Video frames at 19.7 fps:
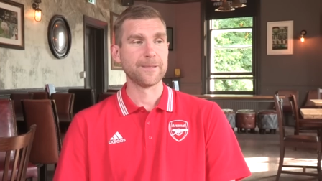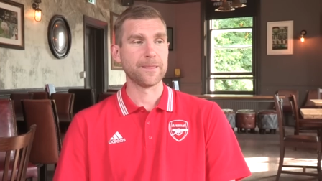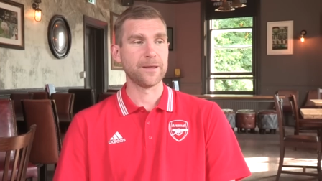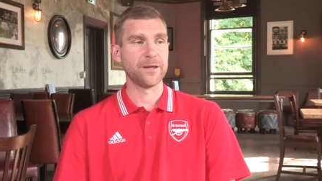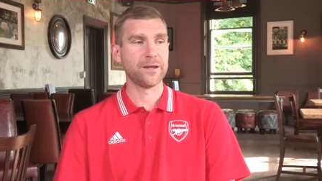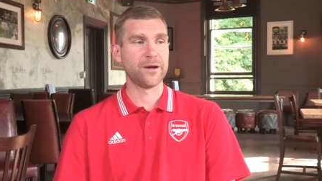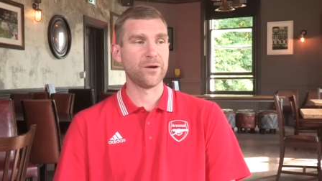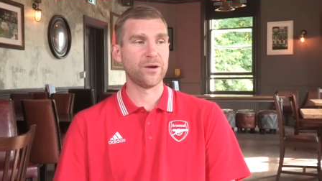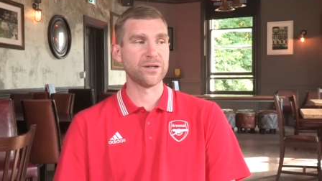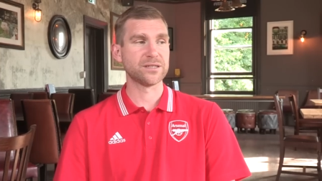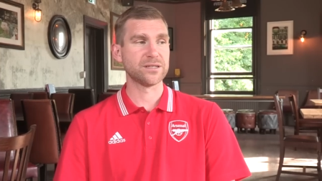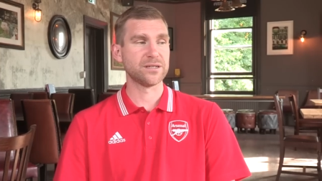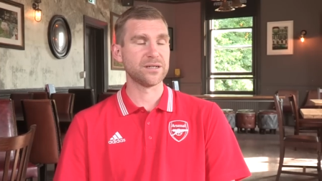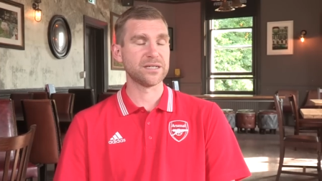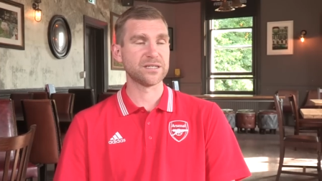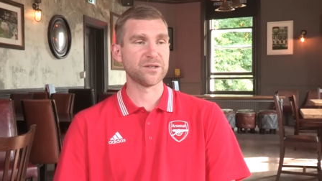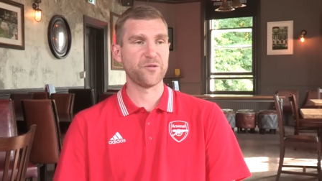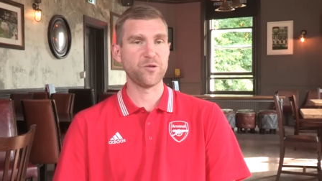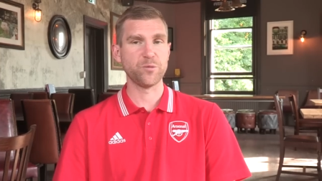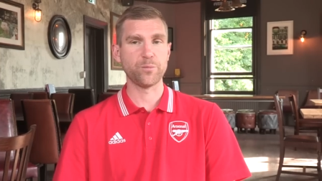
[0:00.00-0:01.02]
you know, as a,
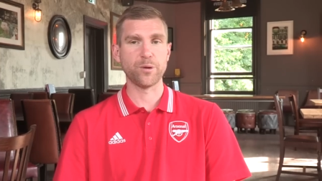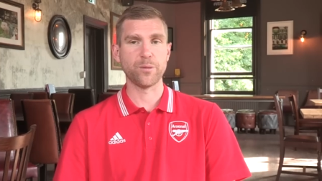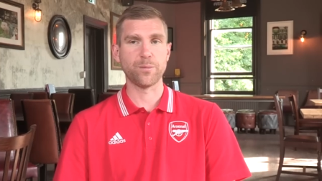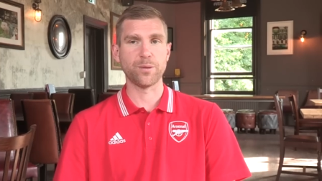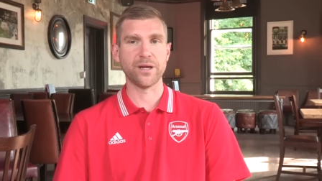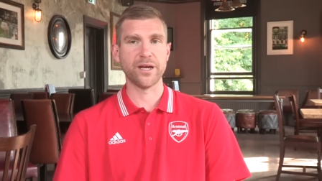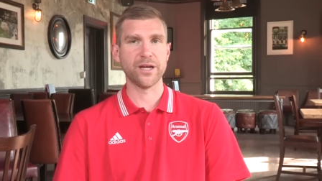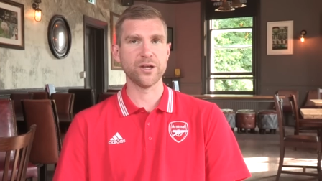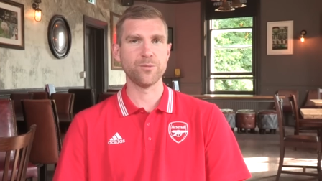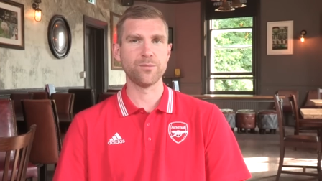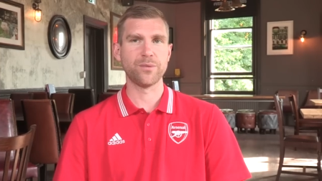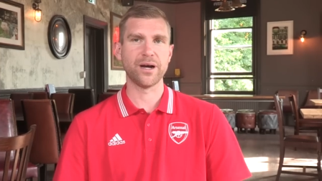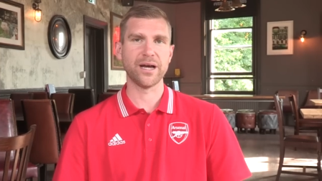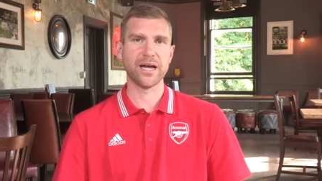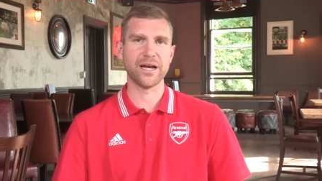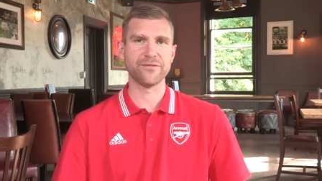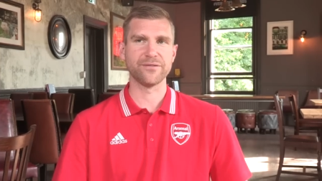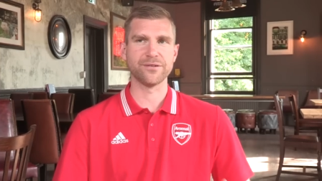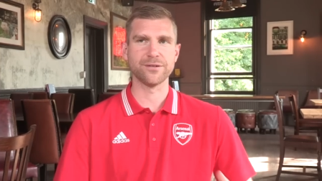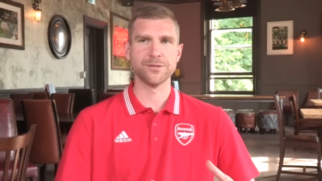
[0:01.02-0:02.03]
as a football player, you might
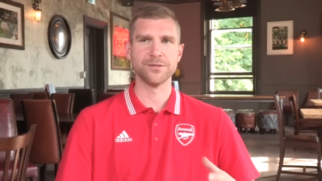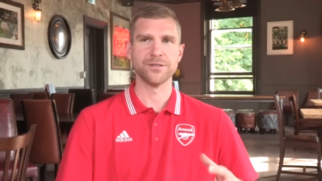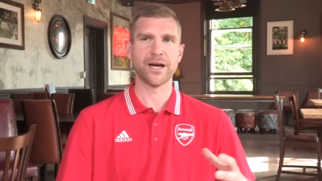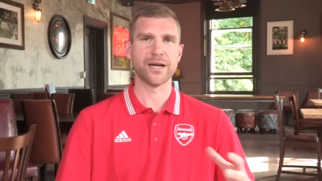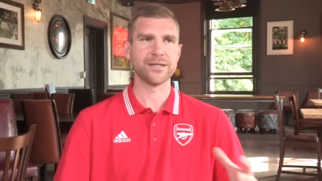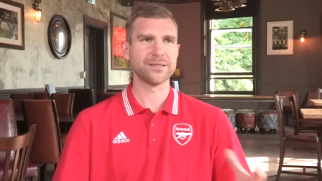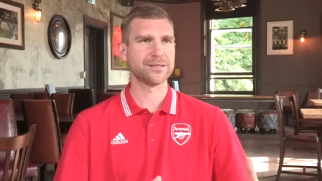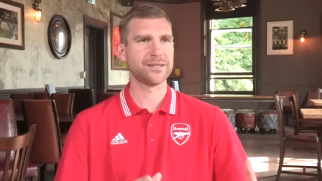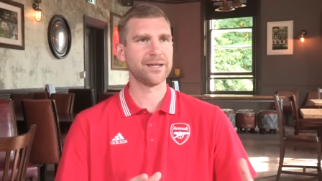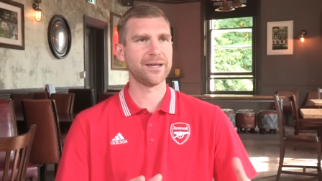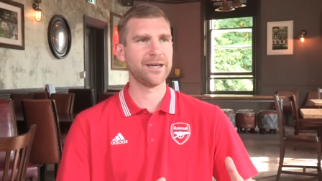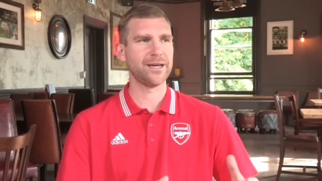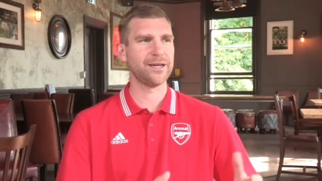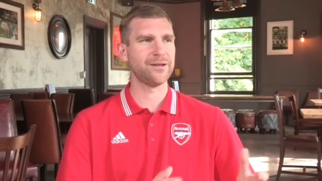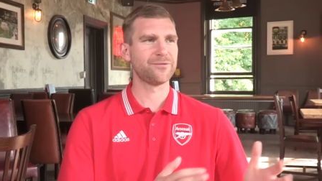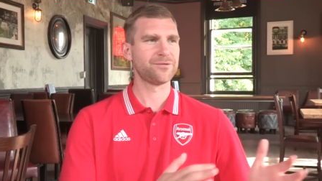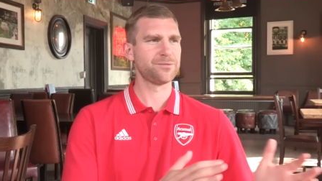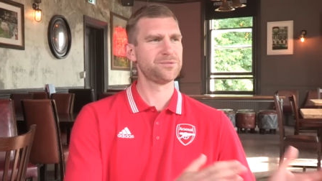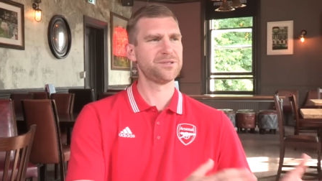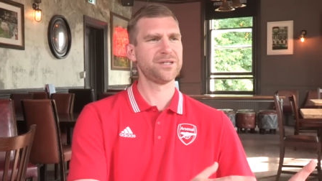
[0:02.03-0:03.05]
have a nice
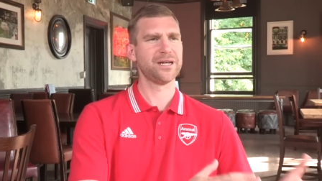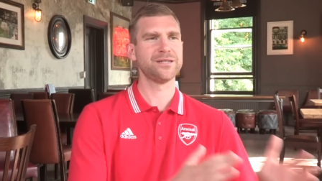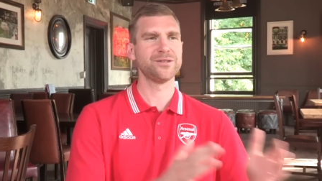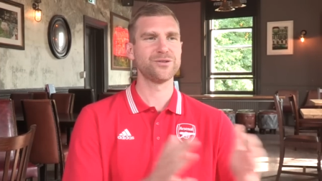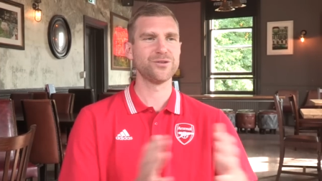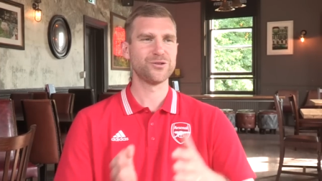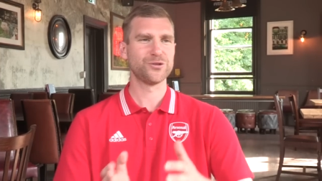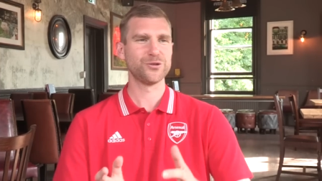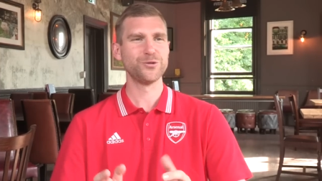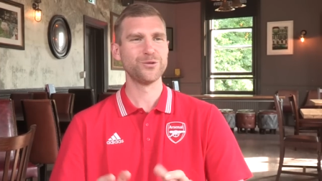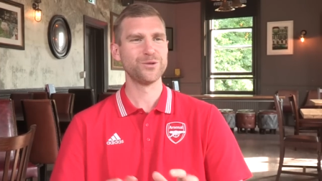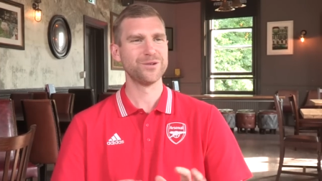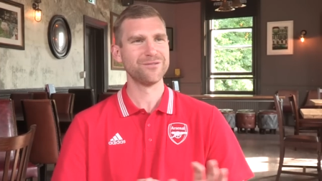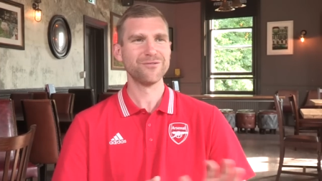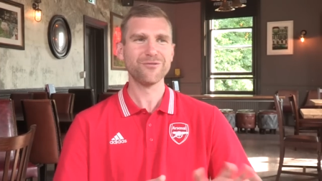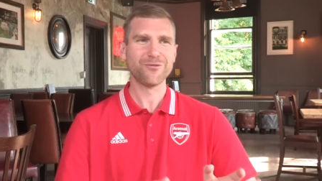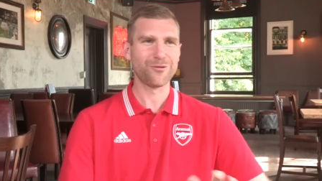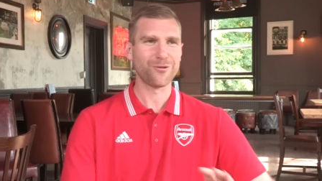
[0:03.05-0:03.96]
day from 10 to 2,